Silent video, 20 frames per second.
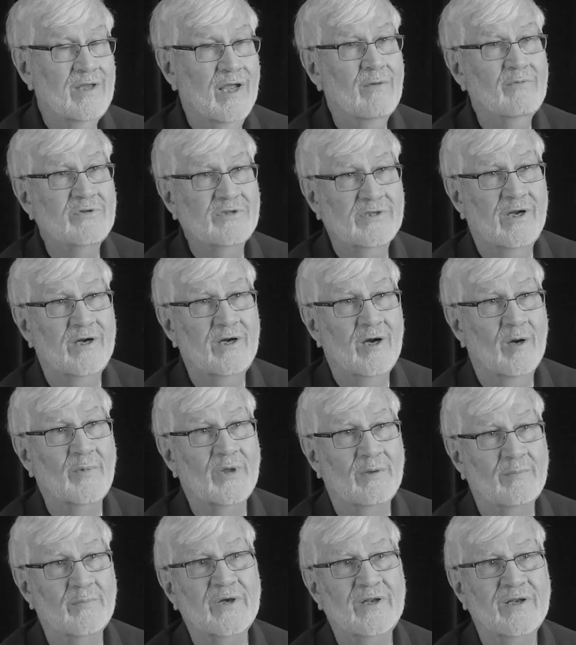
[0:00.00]
I was an
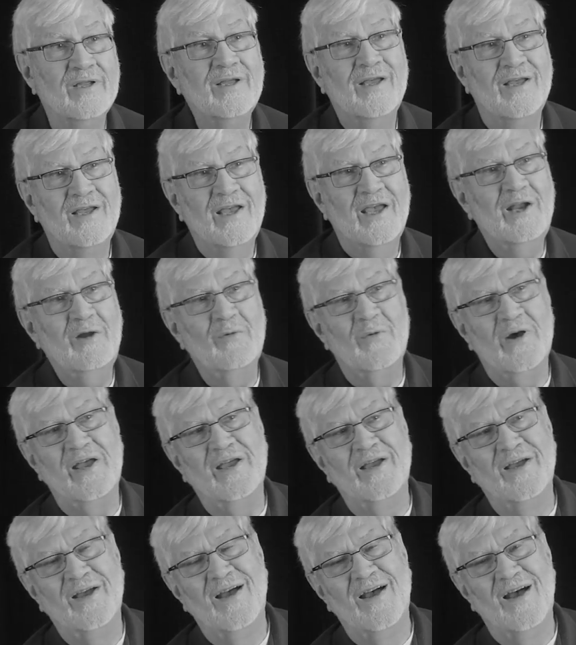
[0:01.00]
airman. But
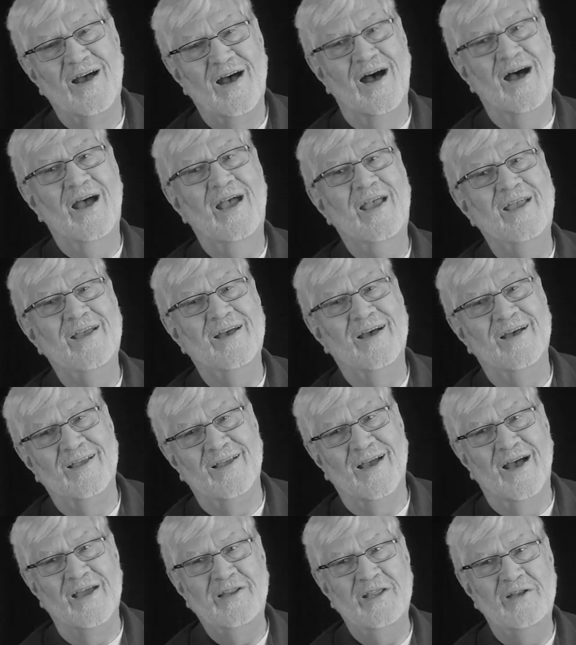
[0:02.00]
anyway,
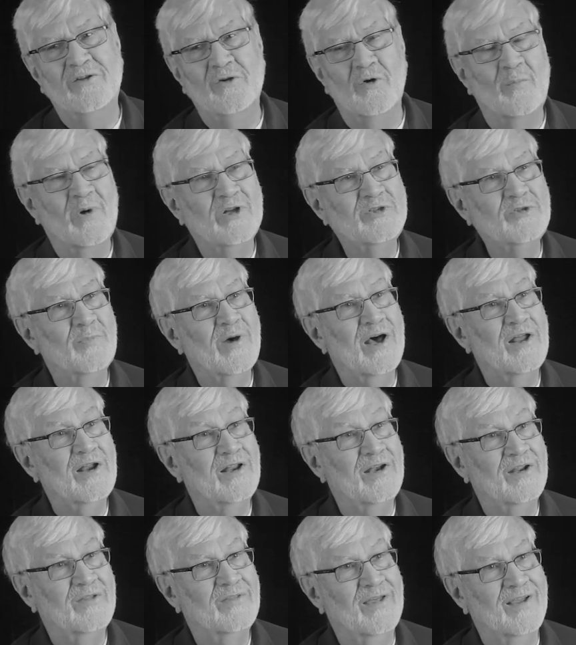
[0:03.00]
I didn't know much about
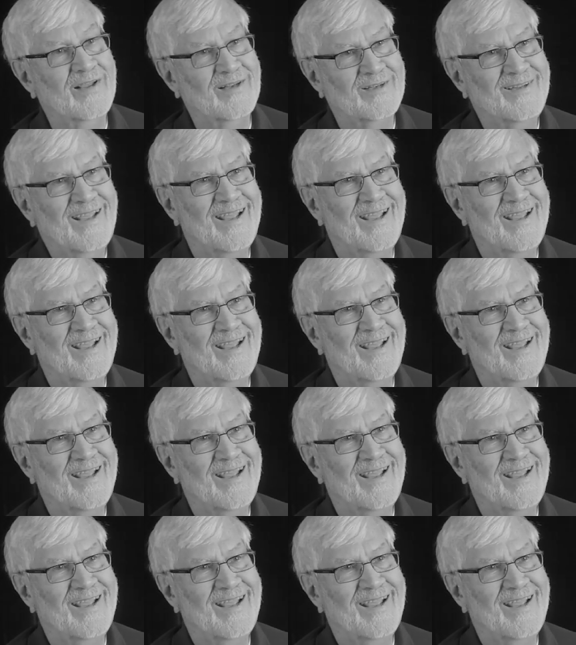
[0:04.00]
anything.